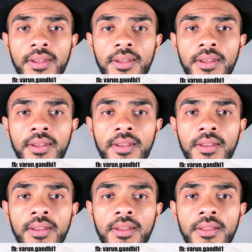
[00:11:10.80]

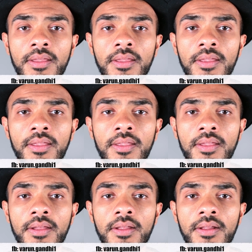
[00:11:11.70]

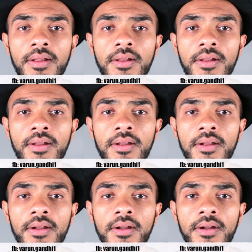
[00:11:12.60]

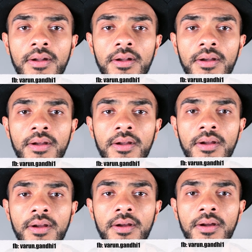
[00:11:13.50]

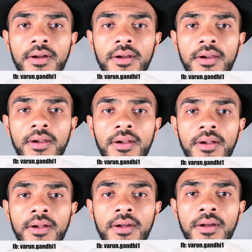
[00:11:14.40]
Nothing is said.